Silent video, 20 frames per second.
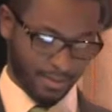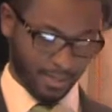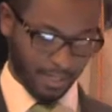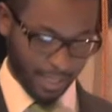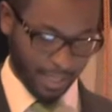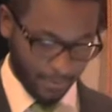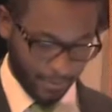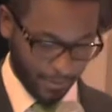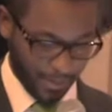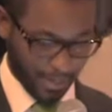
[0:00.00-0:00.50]

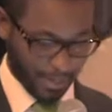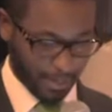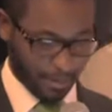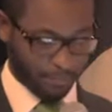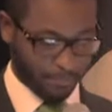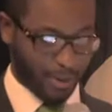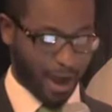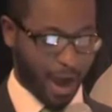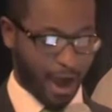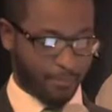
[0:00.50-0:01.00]
living in
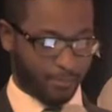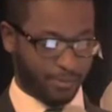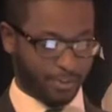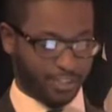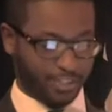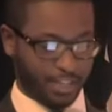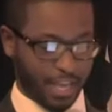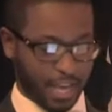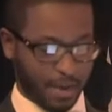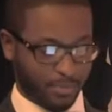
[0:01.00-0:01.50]

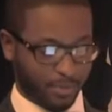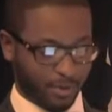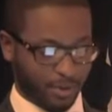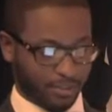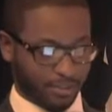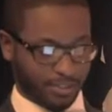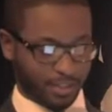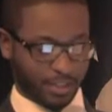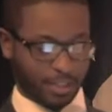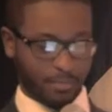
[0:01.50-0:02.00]
impoverished
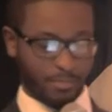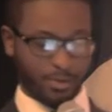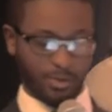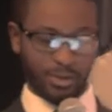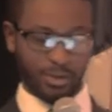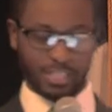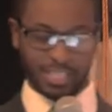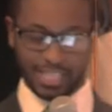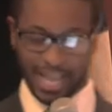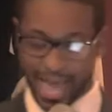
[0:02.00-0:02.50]
neighborhoods and
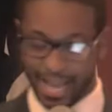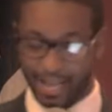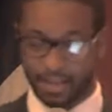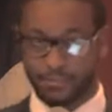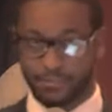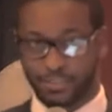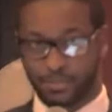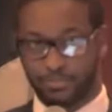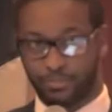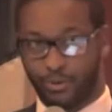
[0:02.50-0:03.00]
communities, lack
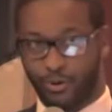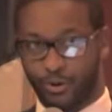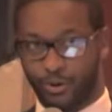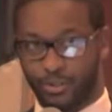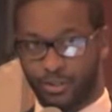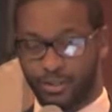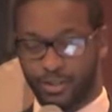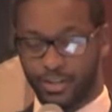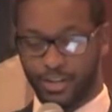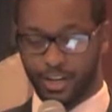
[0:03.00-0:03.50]
of
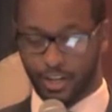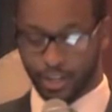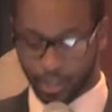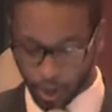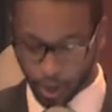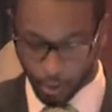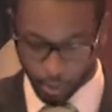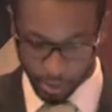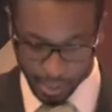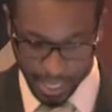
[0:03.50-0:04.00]
support,
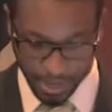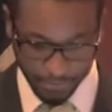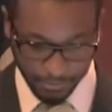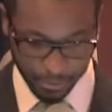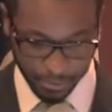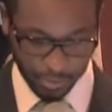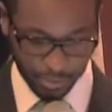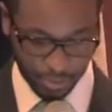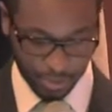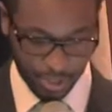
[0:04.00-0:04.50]

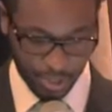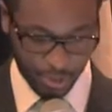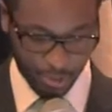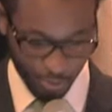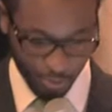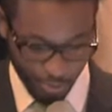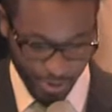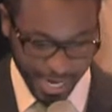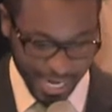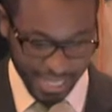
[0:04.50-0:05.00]
low-level
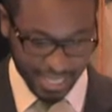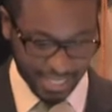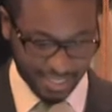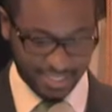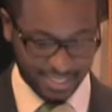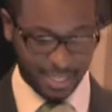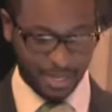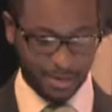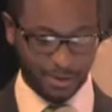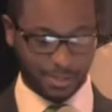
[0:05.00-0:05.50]
reading
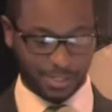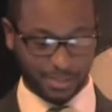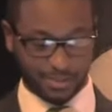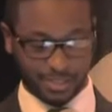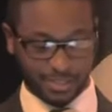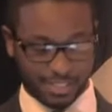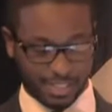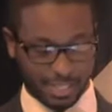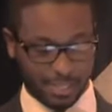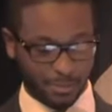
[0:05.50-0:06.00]

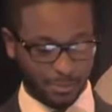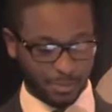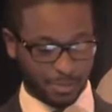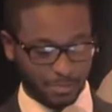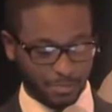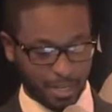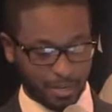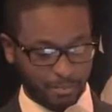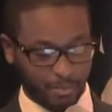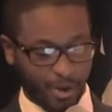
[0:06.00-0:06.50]
skills,
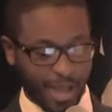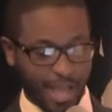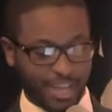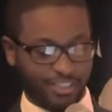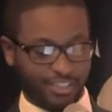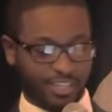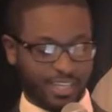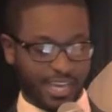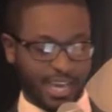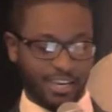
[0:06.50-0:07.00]
minimal
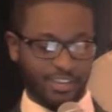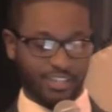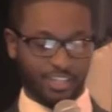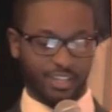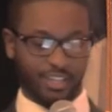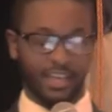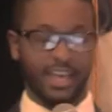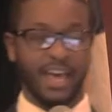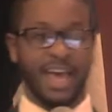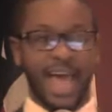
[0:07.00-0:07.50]

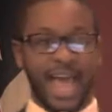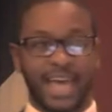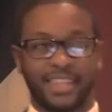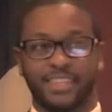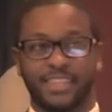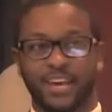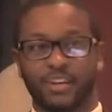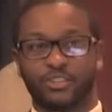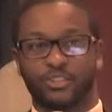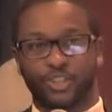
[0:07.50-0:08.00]
education,
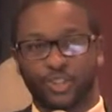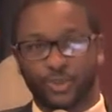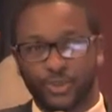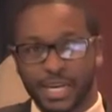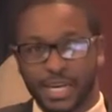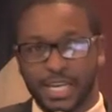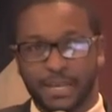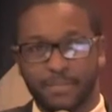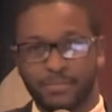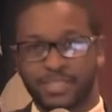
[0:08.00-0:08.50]
and their
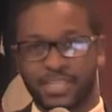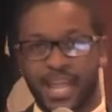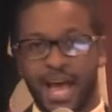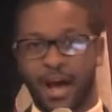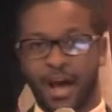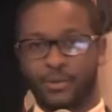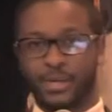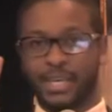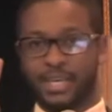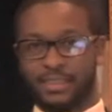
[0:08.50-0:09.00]
dreams
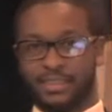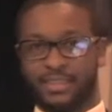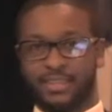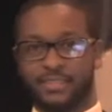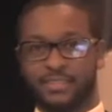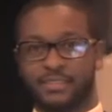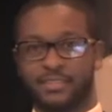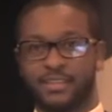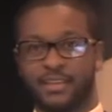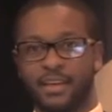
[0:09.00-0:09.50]
now, get
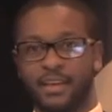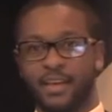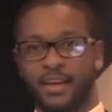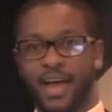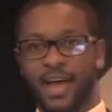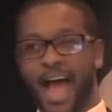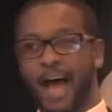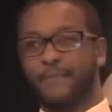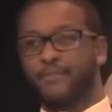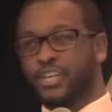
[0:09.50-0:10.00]
this,
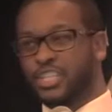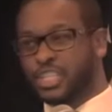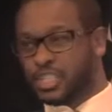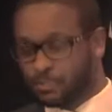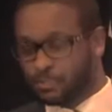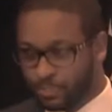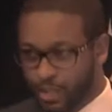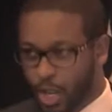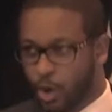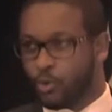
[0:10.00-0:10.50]
have
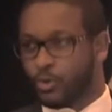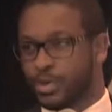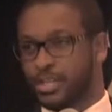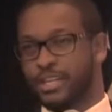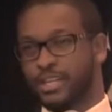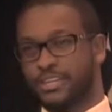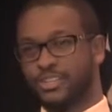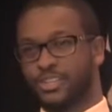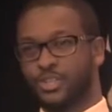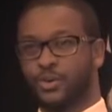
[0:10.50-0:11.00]

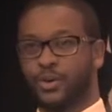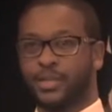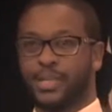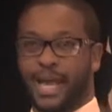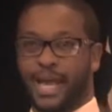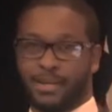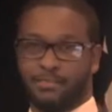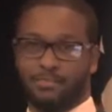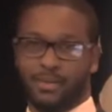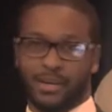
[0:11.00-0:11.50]
exploded into a
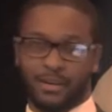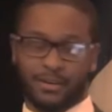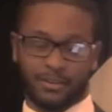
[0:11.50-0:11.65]
nightmare.